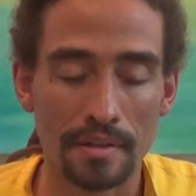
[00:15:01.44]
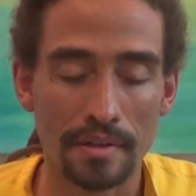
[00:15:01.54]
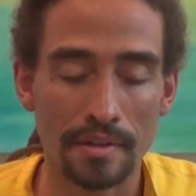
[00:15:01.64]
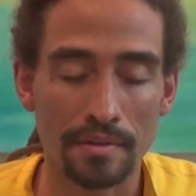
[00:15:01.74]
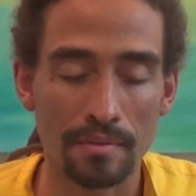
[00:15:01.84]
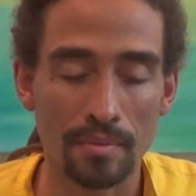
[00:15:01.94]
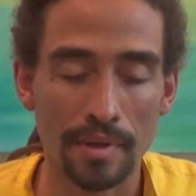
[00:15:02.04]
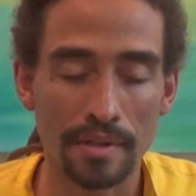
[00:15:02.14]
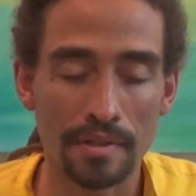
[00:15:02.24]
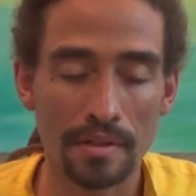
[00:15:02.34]
that
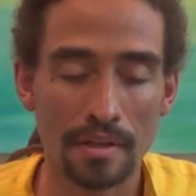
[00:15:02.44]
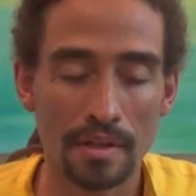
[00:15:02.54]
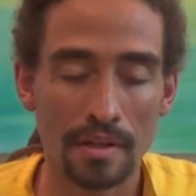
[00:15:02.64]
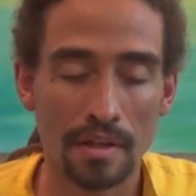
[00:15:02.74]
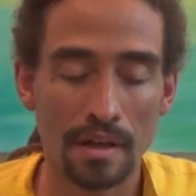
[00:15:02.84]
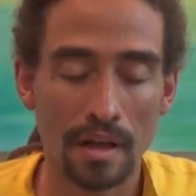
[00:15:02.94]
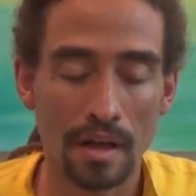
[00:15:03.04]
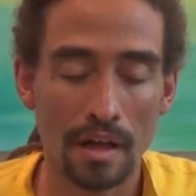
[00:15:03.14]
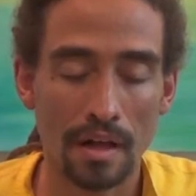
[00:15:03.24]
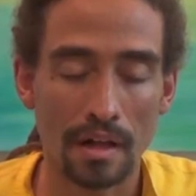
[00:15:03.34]
when
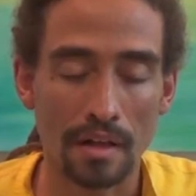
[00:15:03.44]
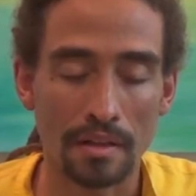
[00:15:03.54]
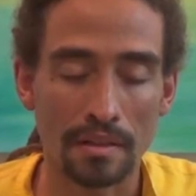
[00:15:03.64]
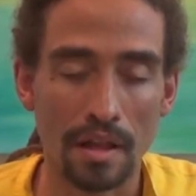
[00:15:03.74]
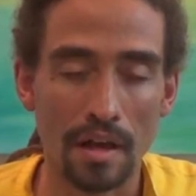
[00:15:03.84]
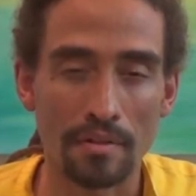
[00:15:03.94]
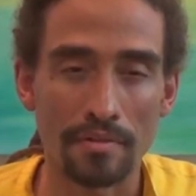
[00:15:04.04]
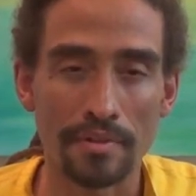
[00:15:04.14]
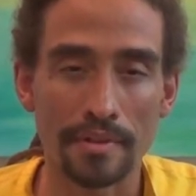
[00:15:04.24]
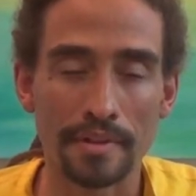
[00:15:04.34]
love
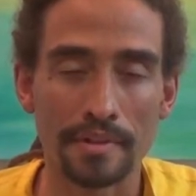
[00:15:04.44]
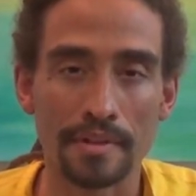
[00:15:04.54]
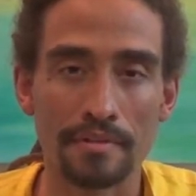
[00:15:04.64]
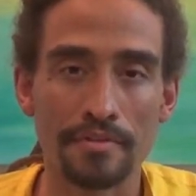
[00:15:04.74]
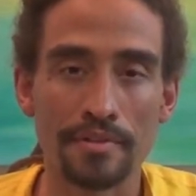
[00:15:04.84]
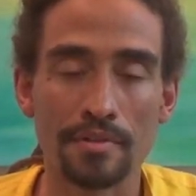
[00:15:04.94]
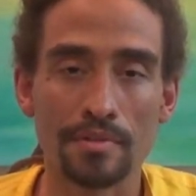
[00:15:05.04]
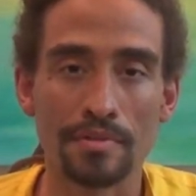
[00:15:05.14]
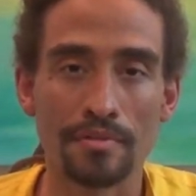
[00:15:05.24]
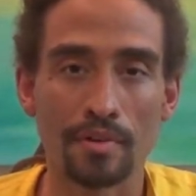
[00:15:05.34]
is
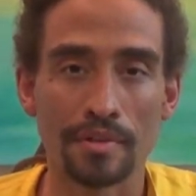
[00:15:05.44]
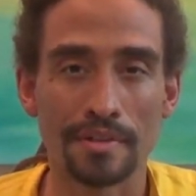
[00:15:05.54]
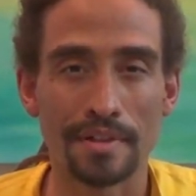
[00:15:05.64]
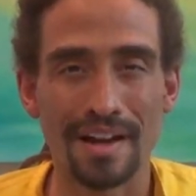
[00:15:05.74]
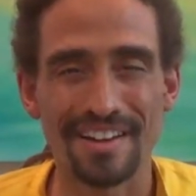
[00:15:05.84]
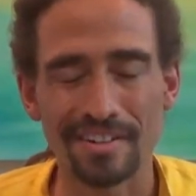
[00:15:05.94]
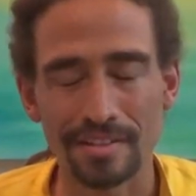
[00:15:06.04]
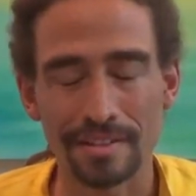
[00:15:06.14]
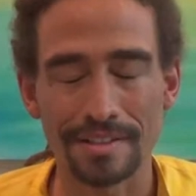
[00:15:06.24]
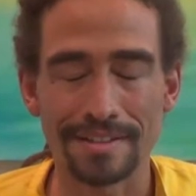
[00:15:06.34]
confused for desire,
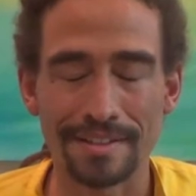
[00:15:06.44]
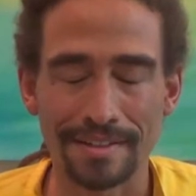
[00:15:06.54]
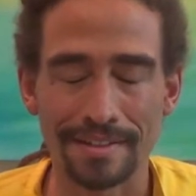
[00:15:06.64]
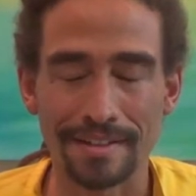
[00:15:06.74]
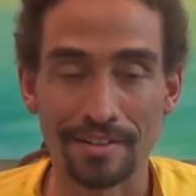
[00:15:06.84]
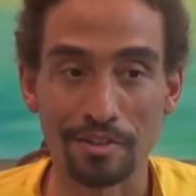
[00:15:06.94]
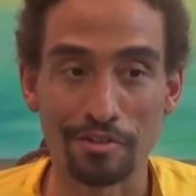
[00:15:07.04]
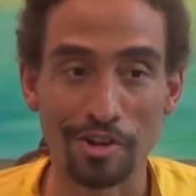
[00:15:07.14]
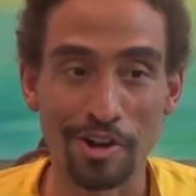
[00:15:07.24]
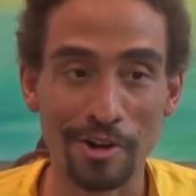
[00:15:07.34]
I got that a little
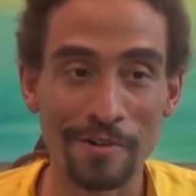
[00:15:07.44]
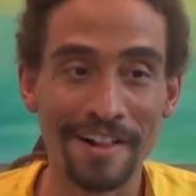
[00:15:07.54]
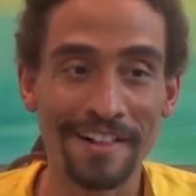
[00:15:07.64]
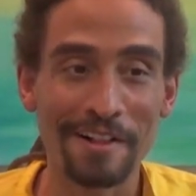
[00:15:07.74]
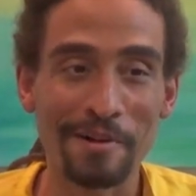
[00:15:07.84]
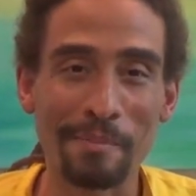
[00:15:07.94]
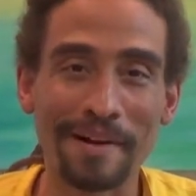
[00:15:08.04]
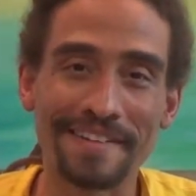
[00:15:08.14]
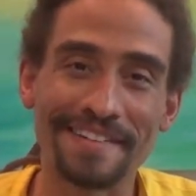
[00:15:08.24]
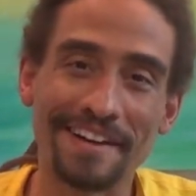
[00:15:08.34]
wrong,
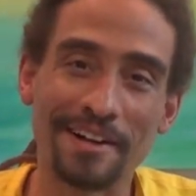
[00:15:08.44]
but